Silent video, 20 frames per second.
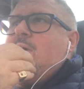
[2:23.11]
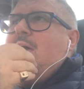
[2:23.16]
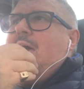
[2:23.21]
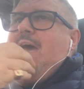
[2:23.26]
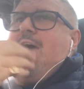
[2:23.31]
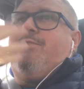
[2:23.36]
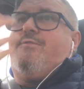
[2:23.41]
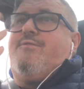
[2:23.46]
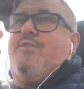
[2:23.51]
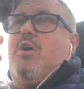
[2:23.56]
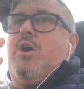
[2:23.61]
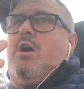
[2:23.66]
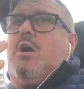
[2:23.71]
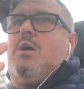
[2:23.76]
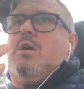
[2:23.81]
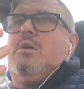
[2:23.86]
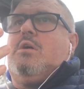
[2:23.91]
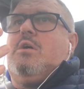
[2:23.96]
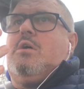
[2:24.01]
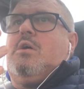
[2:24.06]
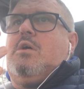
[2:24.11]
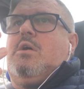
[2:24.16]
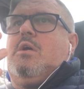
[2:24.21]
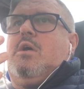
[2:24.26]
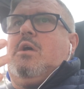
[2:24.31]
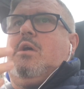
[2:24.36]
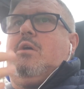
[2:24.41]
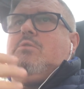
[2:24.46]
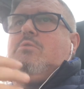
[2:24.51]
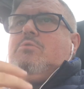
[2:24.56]
effort
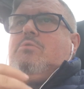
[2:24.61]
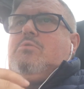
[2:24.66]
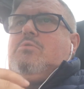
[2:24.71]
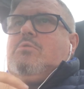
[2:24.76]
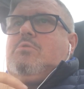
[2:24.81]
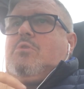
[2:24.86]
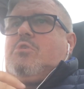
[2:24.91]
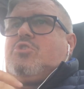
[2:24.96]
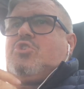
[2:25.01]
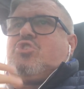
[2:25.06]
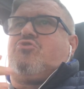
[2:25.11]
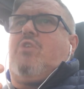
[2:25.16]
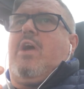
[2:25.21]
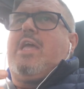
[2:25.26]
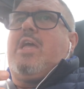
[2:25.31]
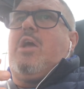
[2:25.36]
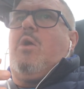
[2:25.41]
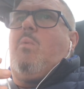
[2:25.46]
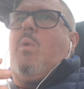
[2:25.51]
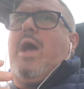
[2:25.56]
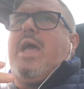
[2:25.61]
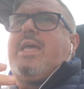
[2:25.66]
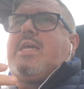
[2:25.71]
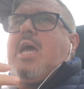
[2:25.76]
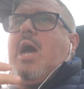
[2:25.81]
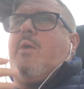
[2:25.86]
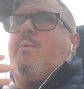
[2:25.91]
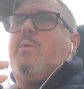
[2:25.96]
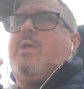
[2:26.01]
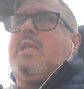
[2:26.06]
straight away
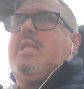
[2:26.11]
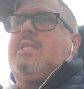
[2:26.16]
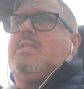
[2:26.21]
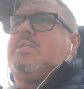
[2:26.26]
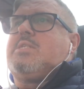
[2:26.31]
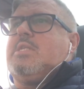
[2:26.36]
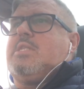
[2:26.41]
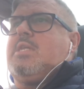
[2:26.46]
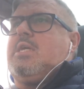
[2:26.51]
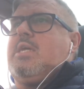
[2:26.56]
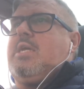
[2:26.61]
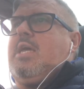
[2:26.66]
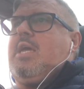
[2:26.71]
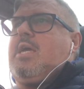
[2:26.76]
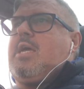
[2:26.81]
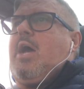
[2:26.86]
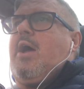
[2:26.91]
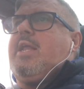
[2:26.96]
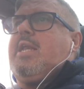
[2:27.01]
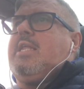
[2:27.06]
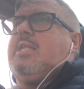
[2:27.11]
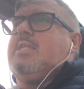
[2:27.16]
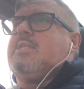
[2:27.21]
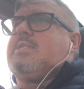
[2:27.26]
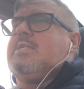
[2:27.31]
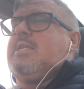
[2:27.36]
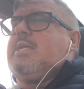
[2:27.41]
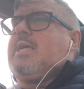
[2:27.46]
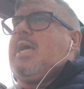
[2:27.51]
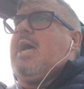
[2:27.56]
going into
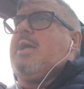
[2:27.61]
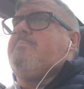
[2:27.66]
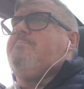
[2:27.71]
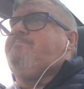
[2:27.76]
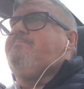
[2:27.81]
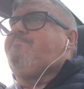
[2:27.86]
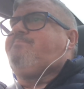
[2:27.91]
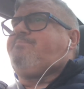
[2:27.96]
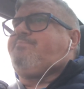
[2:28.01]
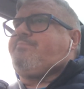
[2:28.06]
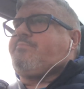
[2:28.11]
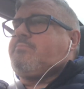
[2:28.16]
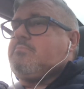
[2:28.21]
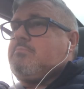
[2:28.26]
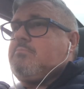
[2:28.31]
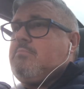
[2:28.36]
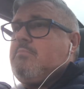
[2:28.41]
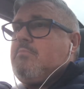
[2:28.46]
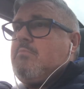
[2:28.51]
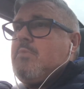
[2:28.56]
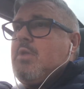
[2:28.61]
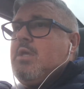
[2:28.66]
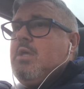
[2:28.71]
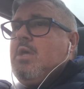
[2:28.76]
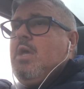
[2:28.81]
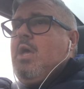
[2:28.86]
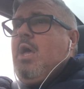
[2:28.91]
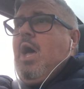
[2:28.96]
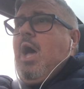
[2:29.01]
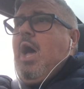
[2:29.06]
the game.
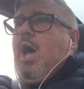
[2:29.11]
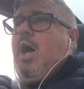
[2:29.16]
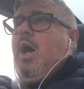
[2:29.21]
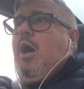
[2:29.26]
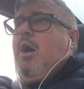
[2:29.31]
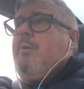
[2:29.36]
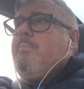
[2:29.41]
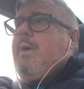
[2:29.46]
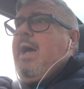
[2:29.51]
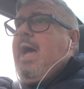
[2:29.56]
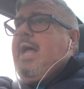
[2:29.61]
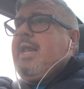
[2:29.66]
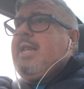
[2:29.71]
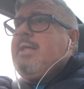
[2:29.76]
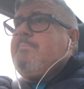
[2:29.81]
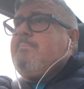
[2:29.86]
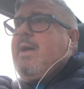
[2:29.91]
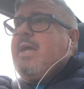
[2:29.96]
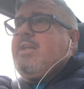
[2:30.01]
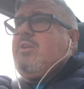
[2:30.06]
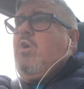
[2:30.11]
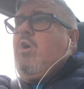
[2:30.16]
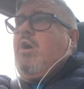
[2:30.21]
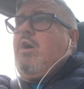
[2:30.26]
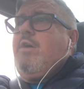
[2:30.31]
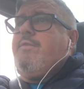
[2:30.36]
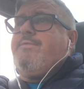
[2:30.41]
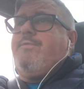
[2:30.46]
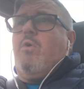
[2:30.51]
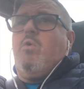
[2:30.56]
And it may not
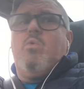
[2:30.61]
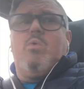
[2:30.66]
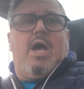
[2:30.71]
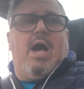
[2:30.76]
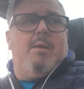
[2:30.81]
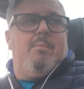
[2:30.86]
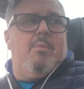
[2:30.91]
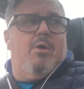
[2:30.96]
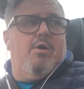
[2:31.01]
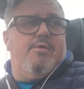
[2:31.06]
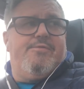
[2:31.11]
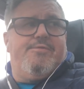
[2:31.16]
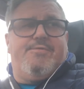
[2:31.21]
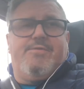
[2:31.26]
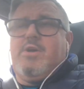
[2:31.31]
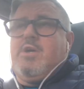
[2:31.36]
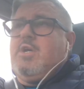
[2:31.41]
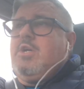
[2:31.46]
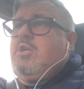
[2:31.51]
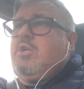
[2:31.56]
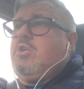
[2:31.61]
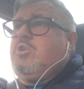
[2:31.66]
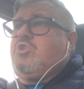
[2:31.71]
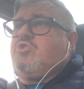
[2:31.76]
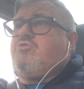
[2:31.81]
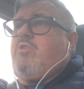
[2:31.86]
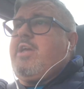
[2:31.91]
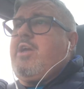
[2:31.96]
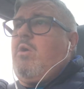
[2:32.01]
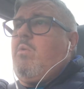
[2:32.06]
have all come off
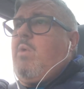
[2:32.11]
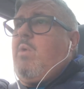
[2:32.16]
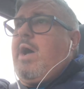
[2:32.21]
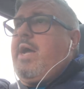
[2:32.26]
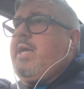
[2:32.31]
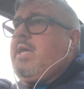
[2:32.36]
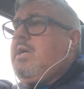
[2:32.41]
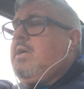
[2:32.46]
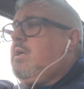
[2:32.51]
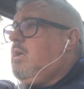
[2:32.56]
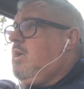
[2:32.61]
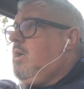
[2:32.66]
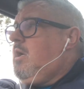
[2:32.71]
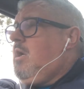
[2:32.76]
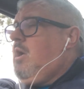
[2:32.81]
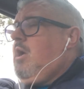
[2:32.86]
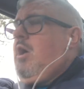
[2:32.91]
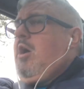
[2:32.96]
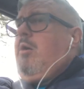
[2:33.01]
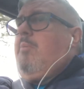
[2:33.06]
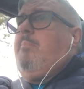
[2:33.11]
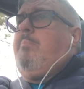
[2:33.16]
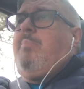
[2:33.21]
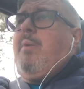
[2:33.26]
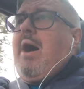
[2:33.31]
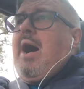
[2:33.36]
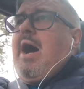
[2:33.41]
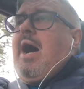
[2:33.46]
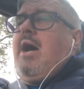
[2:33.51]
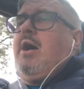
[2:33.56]
straight away,
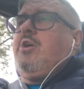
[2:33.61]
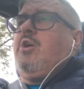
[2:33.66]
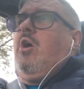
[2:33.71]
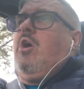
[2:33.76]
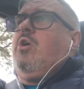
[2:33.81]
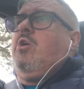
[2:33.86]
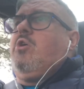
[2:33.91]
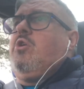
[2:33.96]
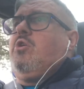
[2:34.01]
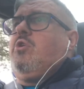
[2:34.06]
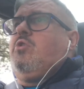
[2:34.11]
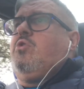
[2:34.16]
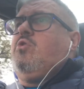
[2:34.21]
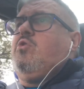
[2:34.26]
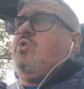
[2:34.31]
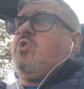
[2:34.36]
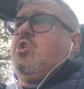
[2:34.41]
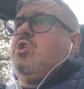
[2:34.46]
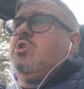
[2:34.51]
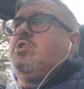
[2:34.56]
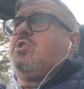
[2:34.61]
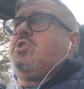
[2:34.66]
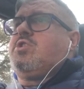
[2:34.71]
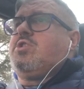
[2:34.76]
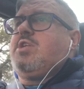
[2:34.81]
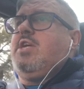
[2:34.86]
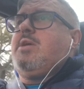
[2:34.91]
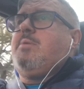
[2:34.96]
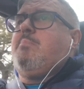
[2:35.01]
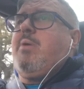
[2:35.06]
but you could
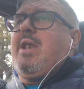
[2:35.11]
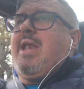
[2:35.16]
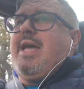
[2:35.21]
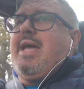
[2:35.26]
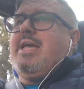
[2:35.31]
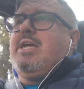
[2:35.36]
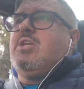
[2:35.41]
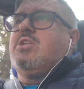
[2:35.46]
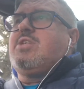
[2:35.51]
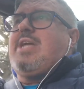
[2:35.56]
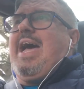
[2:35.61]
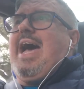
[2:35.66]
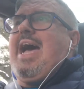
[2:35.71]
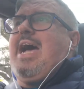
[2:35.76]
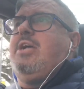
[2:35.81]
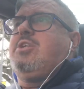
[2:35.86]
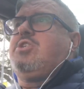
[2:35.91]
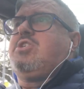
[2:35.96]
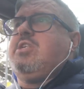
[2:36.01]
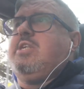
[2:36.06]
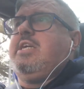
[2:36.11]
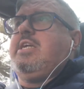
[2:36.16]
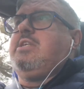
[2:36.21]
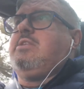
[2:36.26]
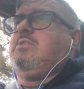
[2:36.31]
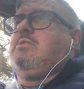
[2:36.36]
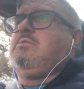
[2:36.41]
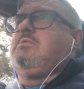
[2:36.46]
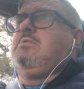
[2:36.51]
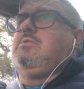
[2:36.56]
see players actually
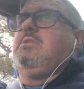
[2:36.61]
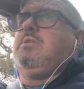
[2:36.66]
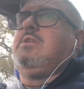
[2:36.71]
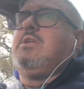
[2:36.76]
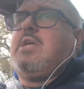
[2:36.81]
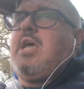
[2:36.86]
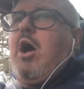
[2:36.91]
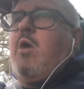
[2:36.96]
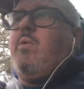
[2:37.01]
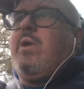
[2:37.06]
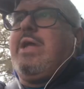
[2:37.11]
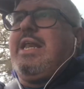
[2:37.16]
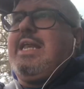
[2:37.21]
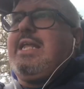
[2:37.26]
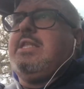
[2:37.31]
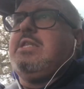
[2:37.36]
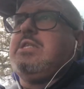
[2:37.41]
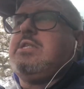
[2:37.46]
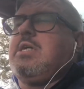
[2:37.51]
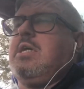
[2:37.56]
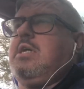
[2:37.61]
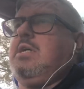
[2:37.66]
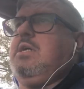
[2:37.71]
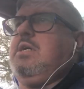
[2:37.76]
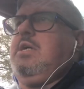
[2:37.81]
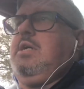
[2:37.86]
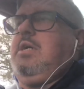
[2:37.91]
going into